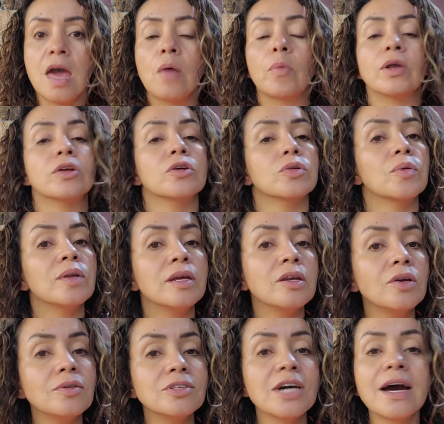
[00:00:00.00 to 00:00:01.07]
When you're doing a
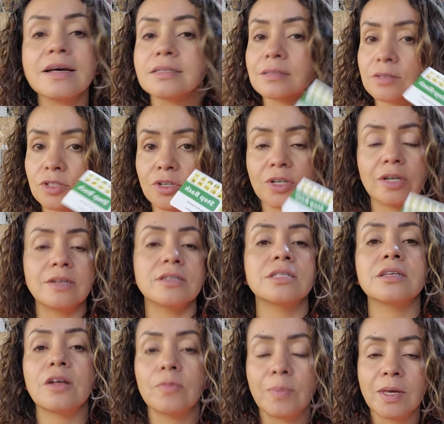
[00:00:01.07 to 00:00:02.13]
new task, you're going to
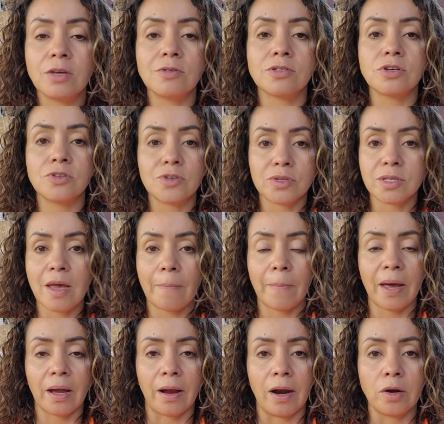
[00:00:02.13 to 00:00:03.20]
still be using your step
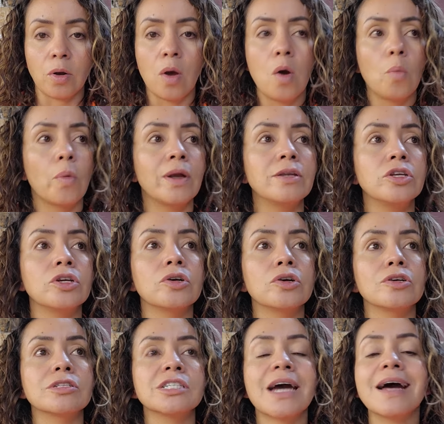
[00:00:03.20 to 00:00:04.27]
back card. When
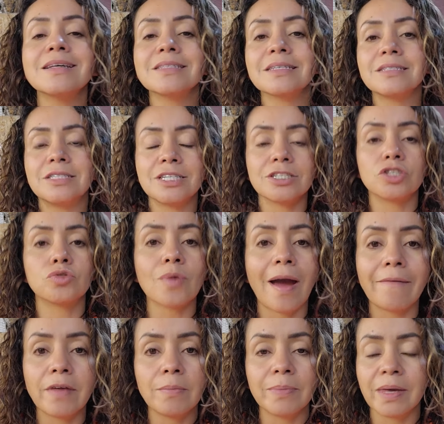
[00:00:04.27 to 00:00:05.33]
your task is just
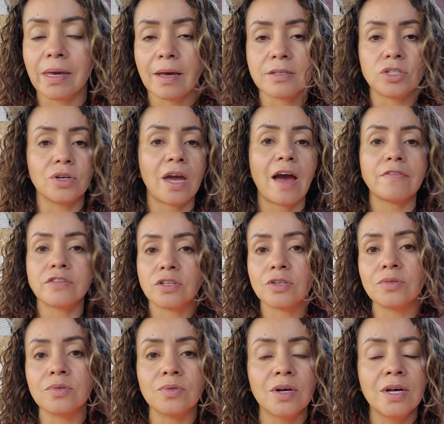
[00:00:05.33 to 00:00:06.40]
driving because you have
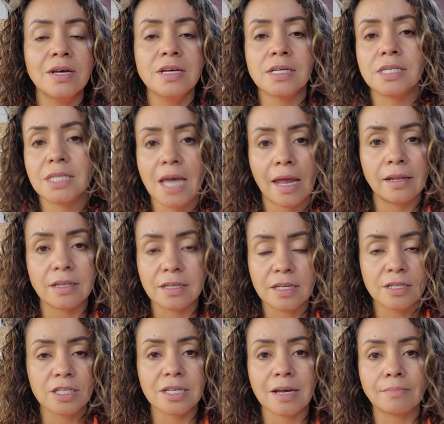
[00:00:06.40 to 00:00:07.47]
to send
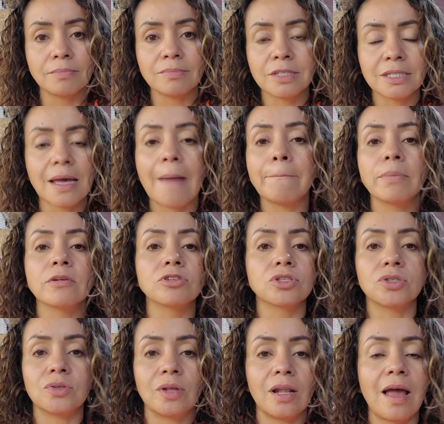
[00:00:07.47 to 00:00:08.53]
some samples
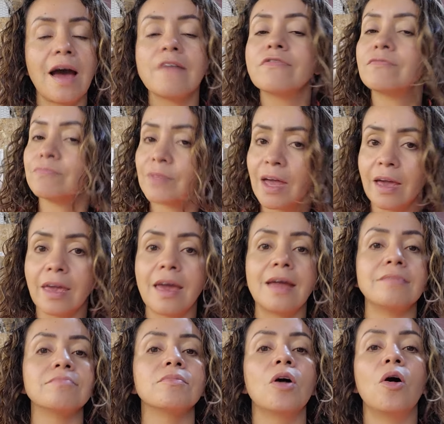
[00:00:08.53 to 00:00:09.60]
to the lab,
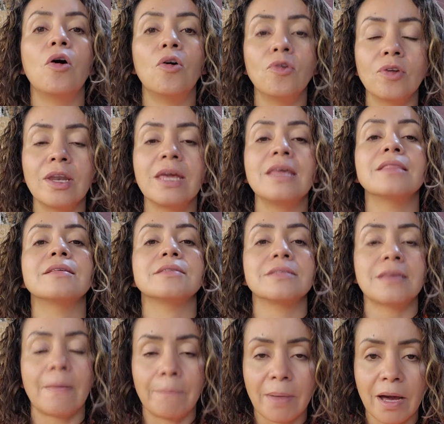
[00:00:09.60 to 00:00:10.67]
again, only the
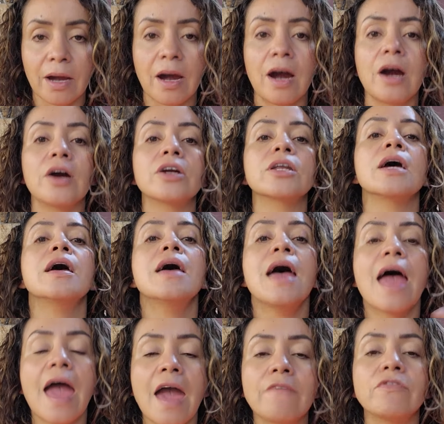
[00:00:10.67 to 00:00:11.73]
step back card
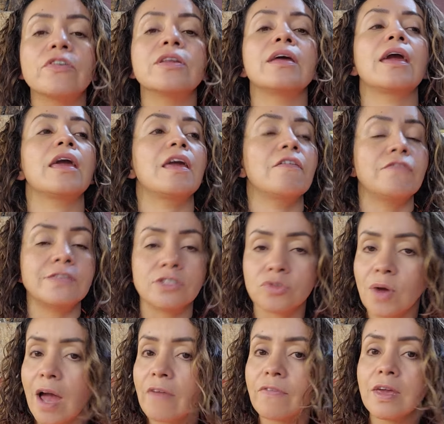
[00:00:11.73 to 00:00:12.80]
every day. If it's
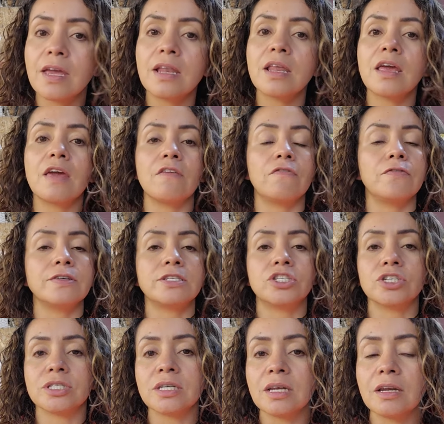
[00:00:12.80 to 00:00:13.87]
driving, if it's
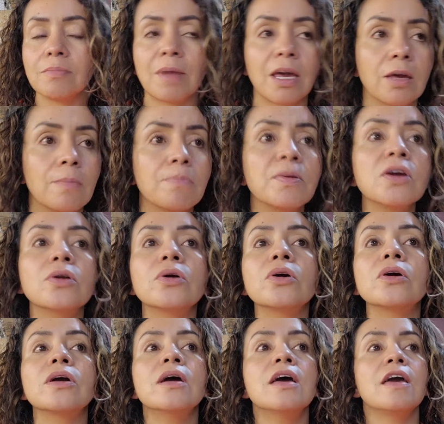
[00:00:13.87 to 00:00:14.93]
just in my
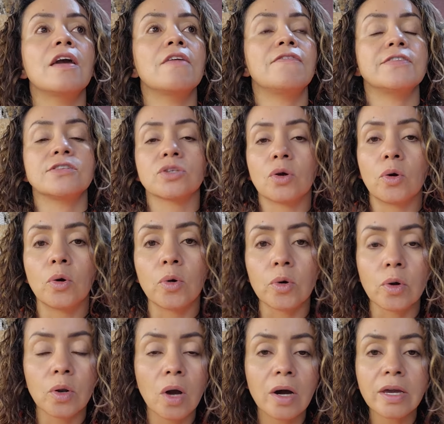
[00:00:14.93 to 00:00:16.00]
computer, if it's
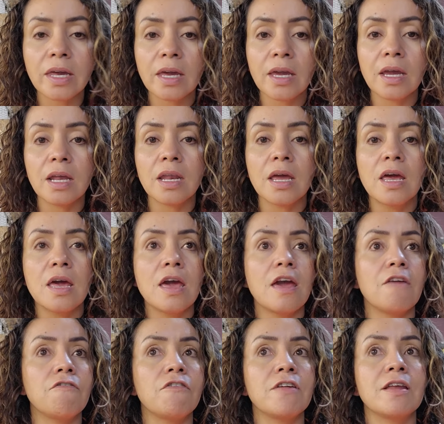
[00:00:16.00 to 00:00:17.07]
core logging,
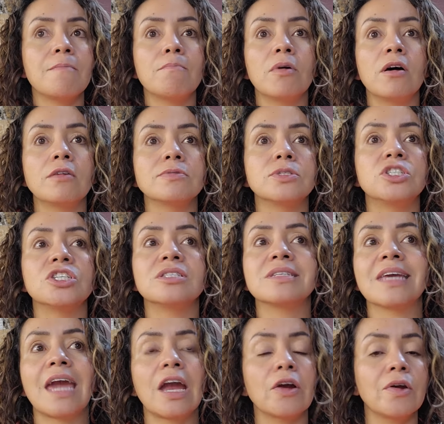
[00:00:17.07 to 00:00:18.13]
if it involves
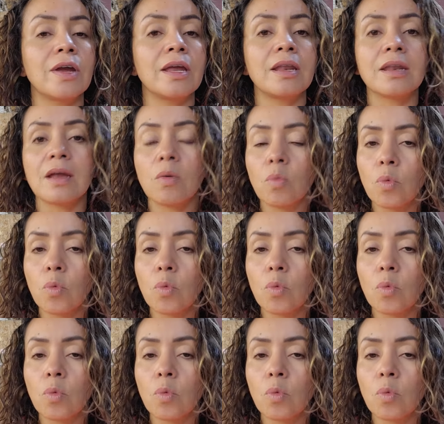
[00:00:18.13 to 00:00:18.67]
just carrying